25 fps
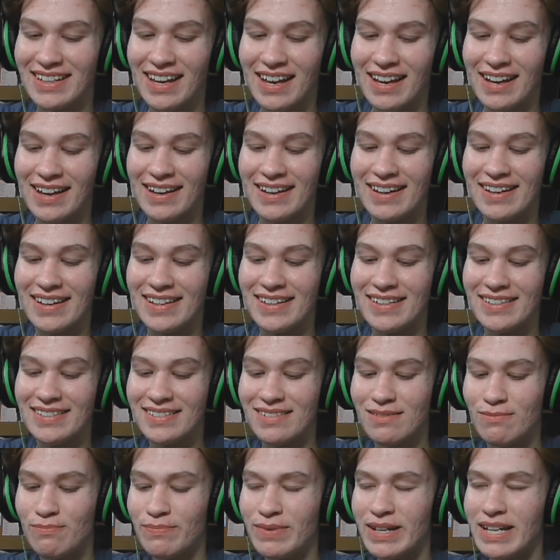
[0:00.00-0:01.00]
Uh,
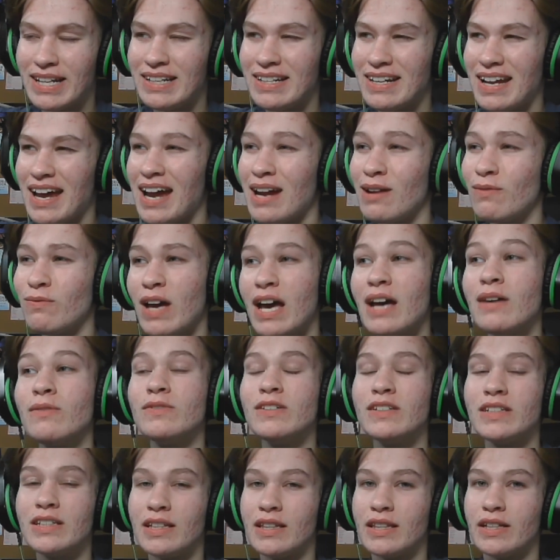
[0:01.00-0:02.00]
but I, I
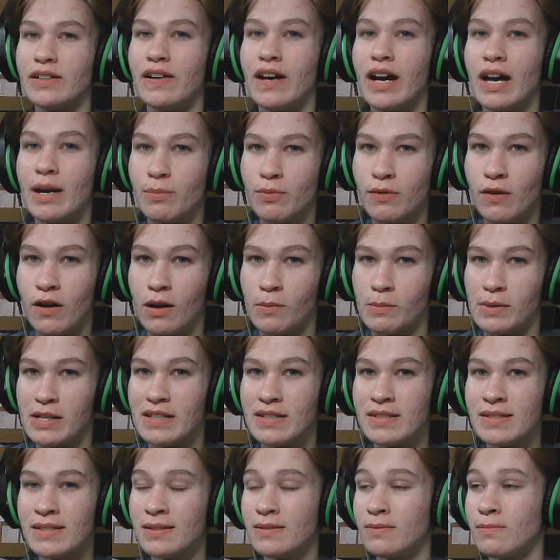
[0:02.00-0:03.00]
will get there, I
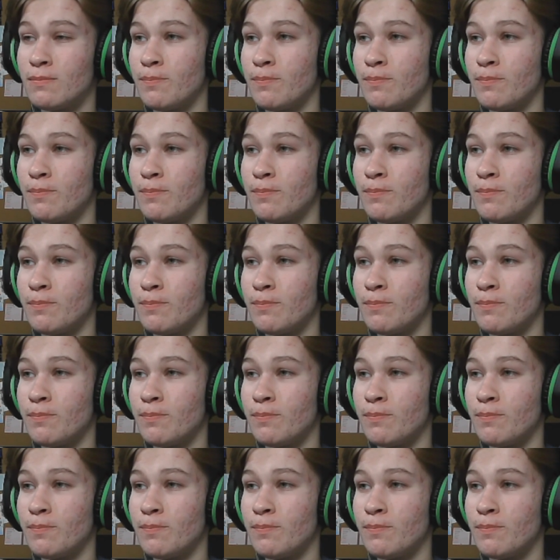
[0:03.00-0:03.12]
promise.